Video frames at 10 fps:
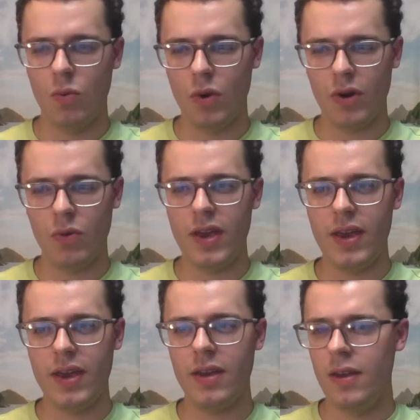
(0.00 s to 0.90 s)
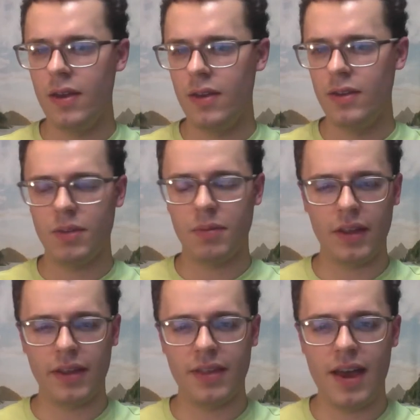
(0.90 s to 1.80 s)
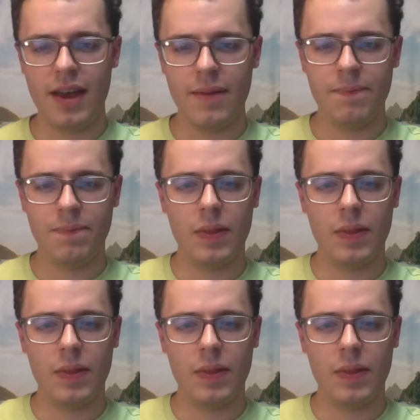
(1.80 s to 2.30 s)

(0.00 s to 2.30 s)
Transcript: 1 a week, something like that.